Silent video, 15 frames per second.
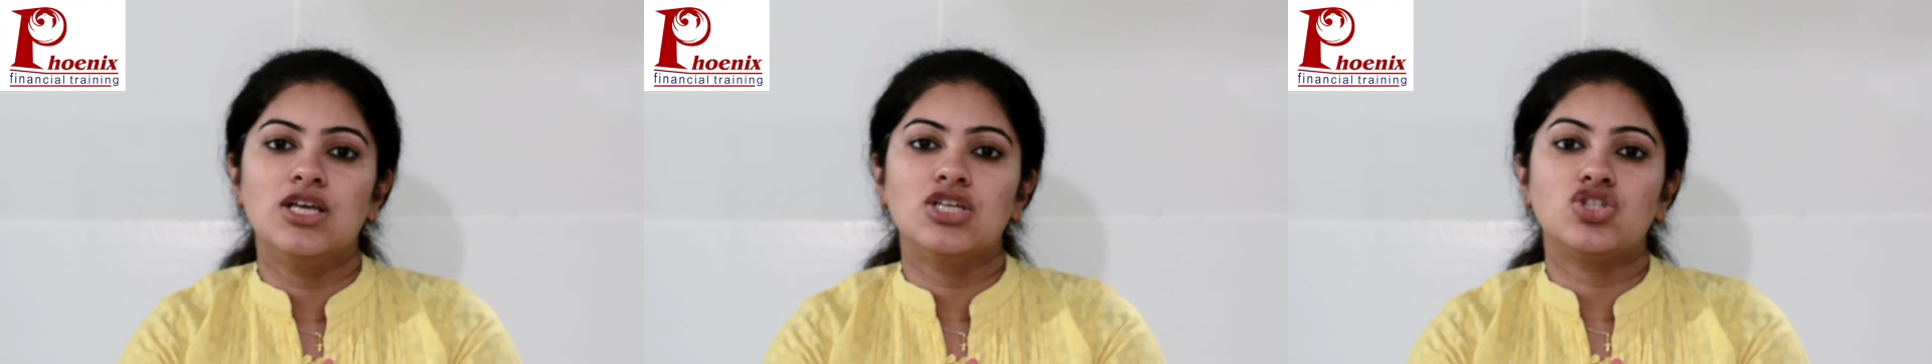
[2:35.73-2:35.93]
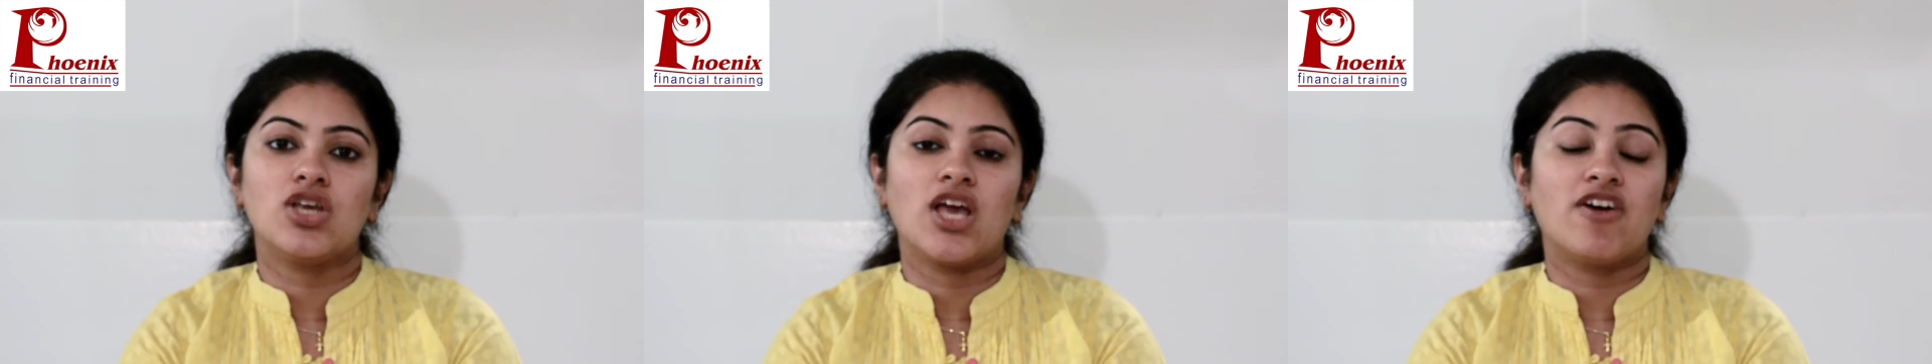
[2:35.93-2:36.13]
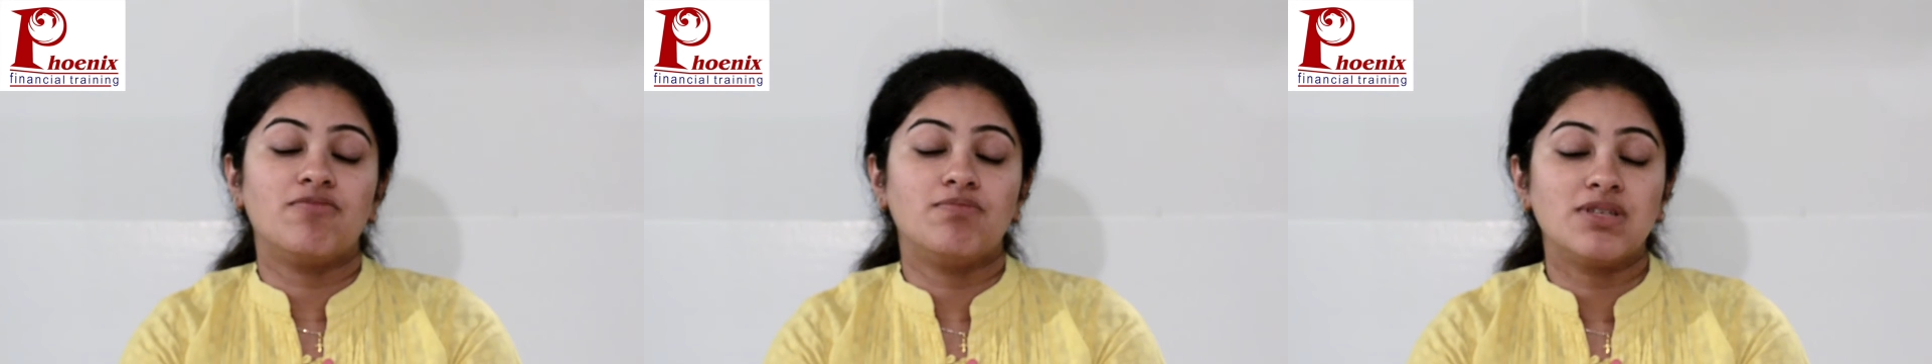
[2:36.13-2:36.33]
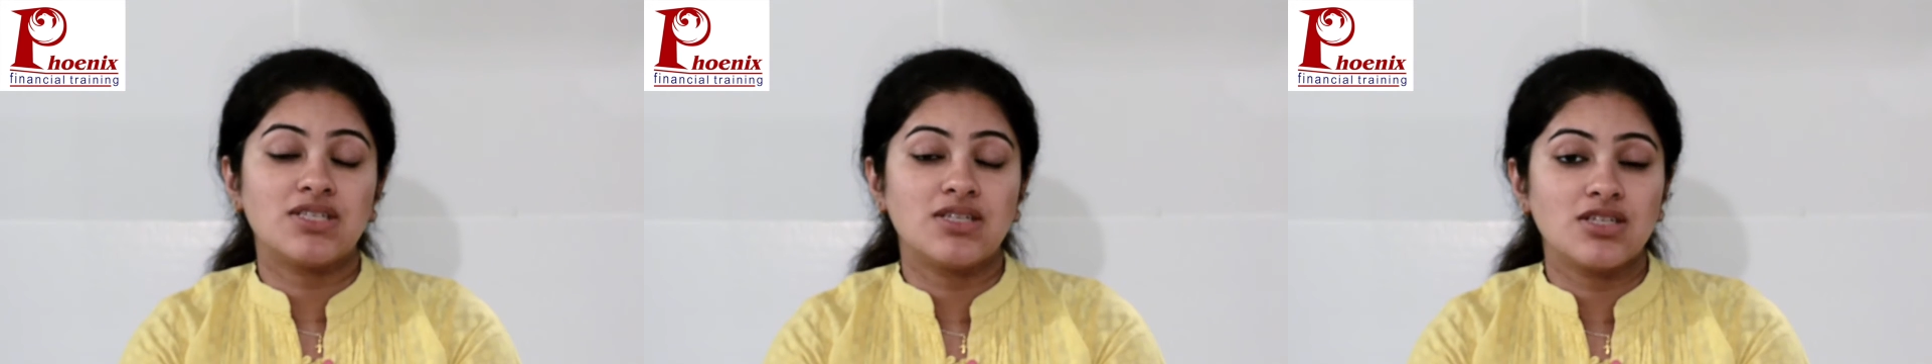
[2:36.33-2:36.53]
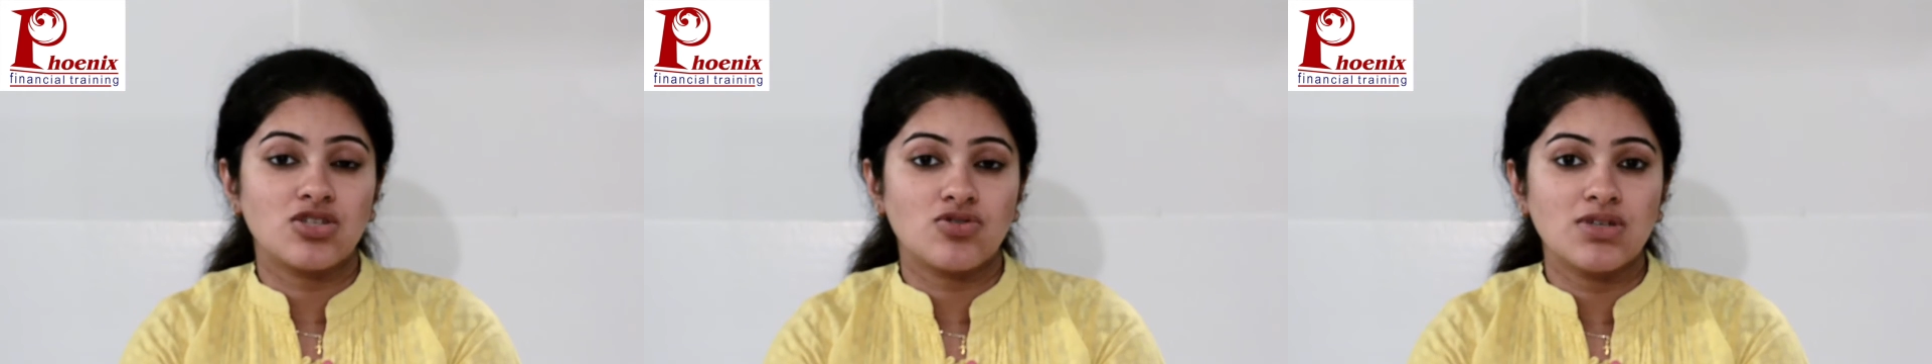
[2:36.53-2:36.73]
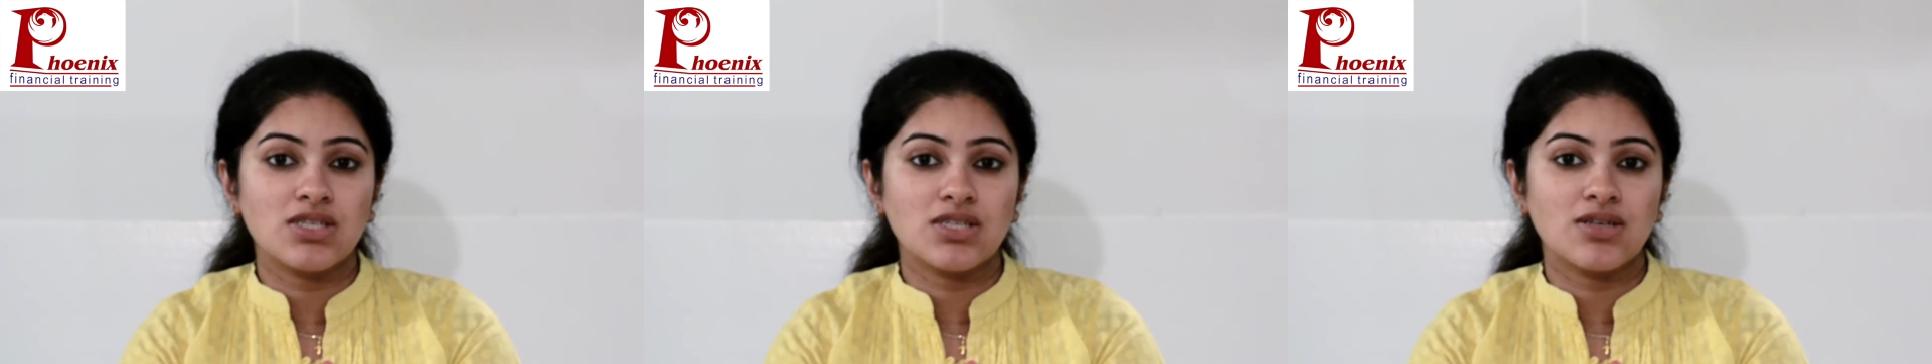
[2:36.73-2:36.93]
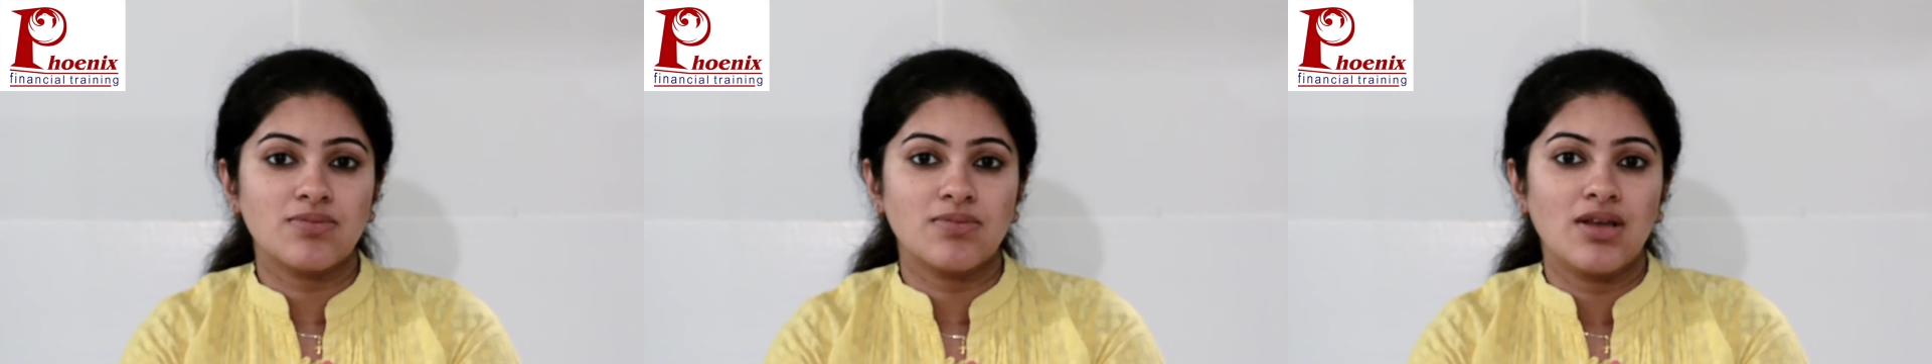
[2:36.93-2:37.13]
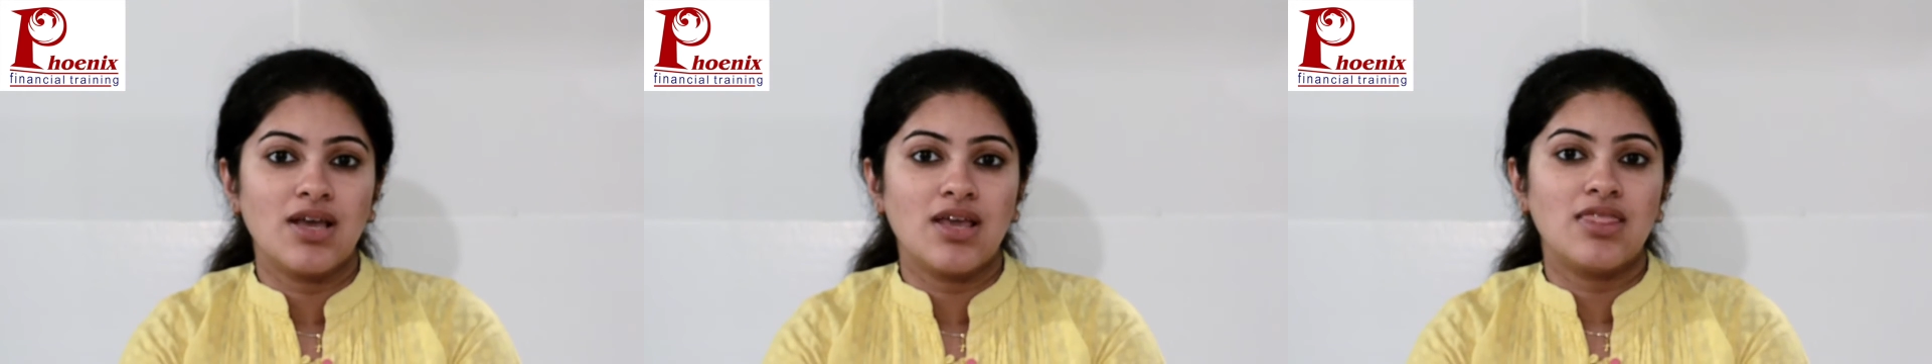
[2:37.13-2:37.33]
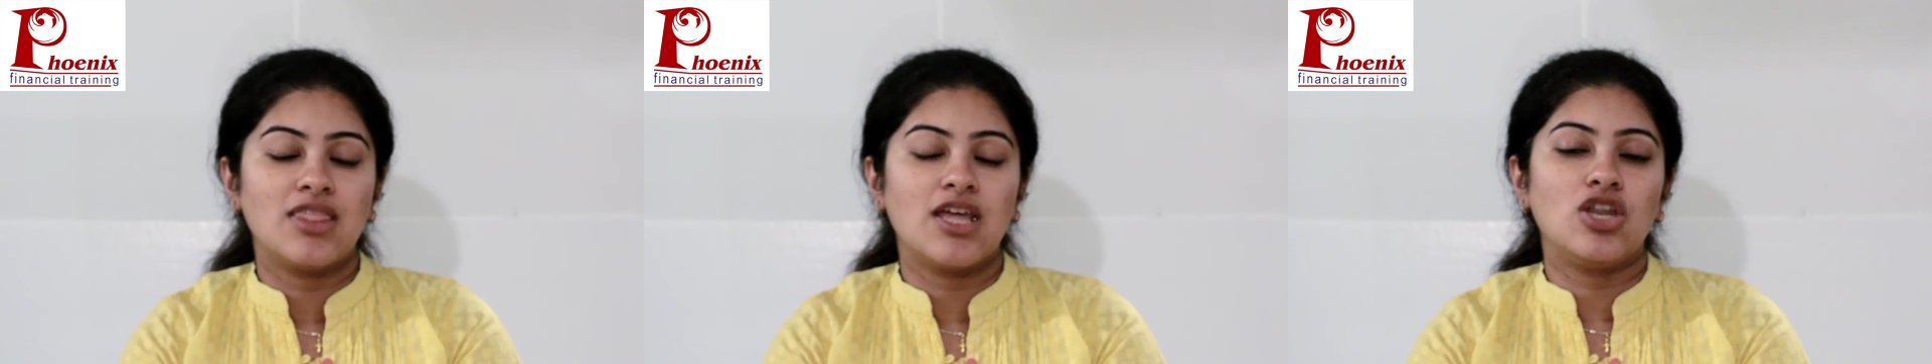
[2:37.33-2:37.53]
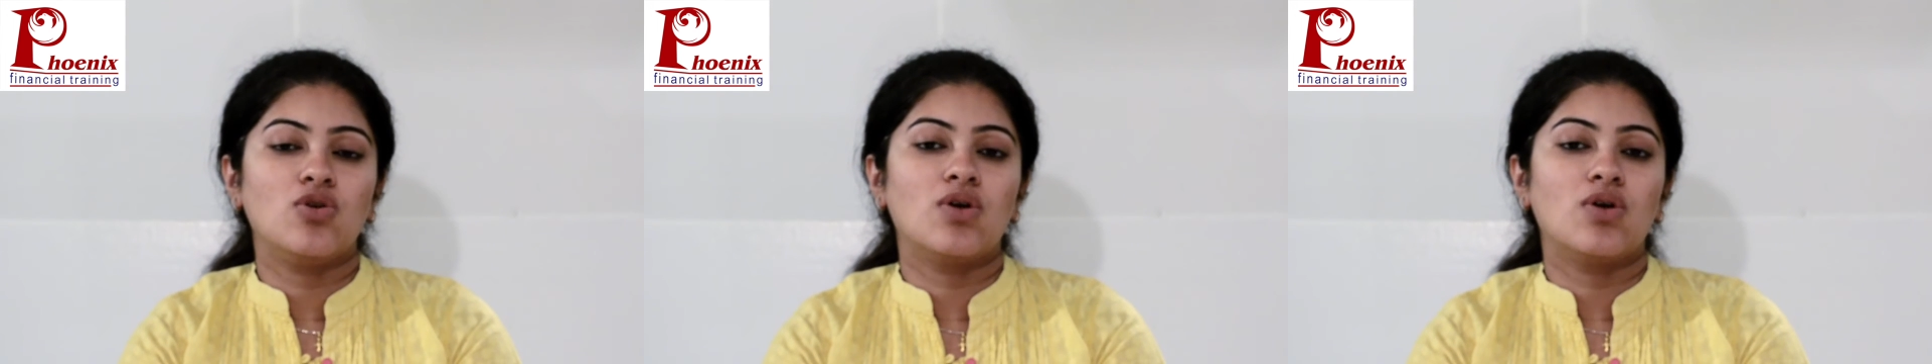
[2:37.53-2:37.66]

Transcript: So you have business risk, then